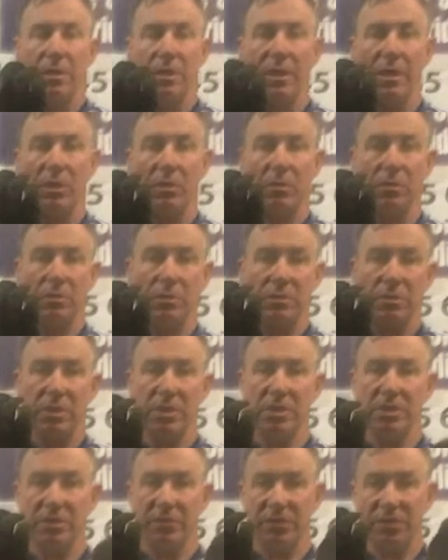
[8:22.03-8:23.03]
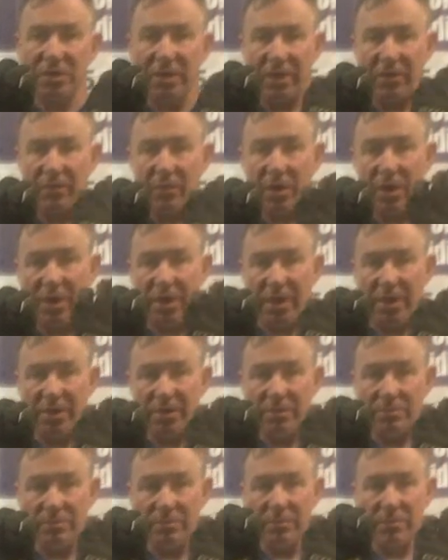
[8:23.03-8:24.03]
now these have saved my
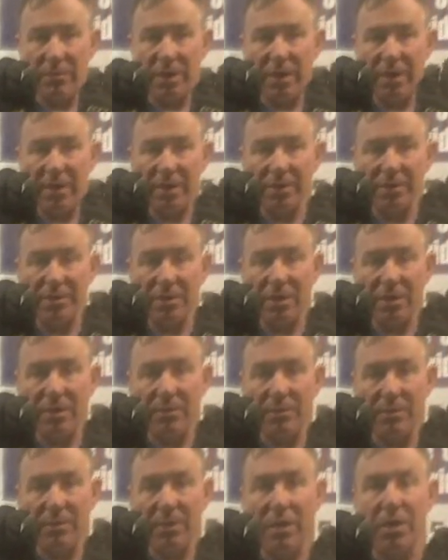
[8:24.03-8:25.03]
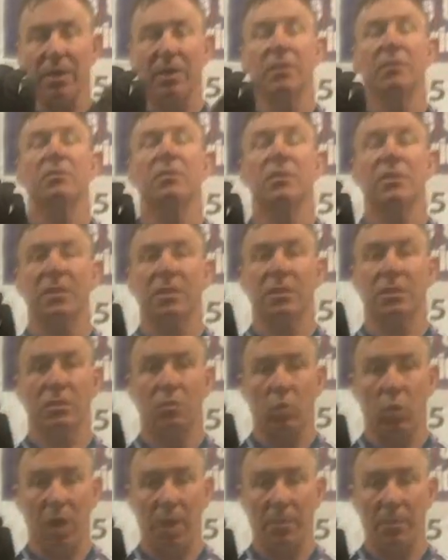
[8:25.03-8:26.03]
hands many a time. I
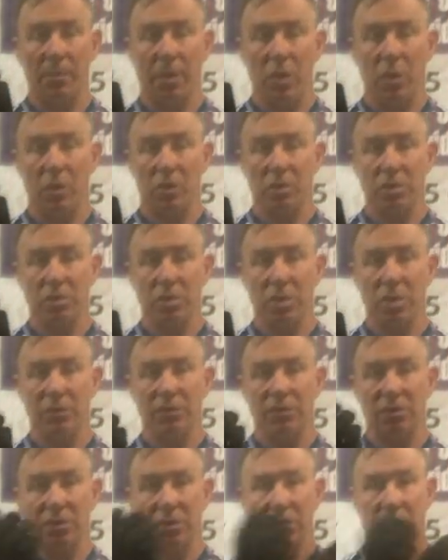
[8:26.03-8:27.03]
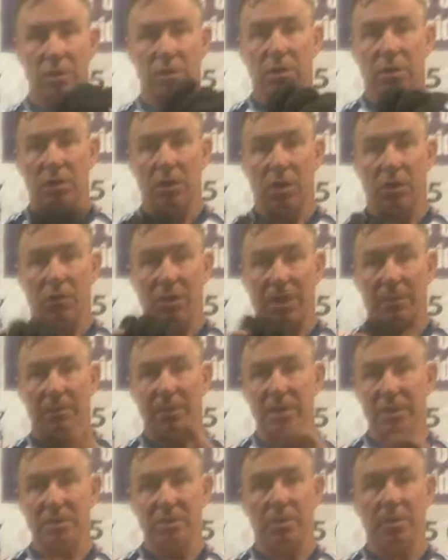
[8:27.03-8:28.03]
wear my motocross gloves. I wrap
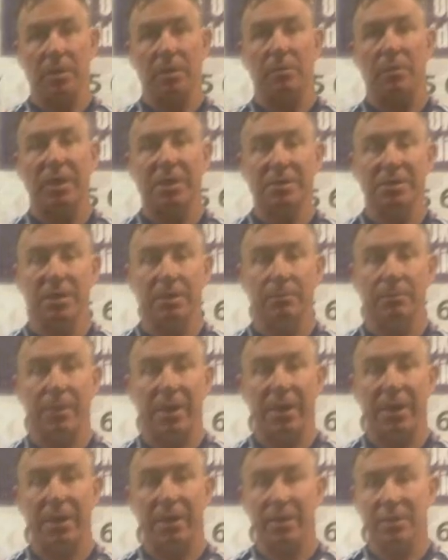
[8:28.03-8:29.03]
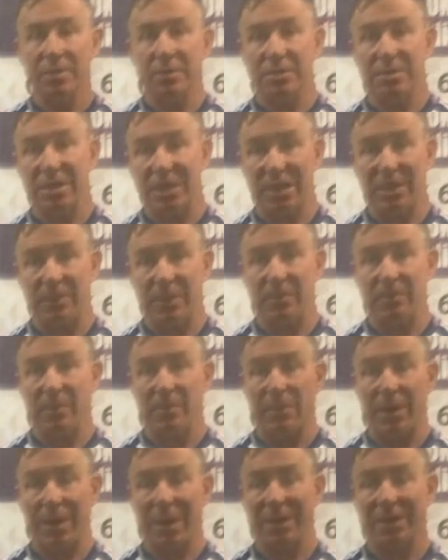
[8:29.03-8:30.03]
these up in a plastic bag, stick them in
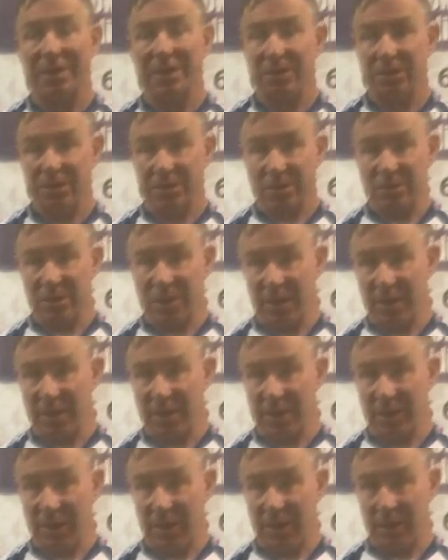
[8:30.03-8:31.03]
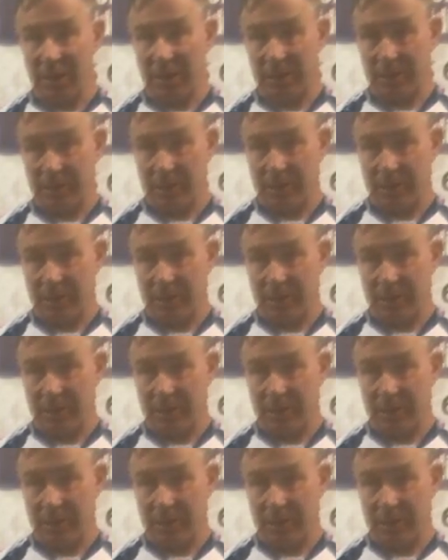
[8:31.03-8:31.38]
my bag, and they just stay in there.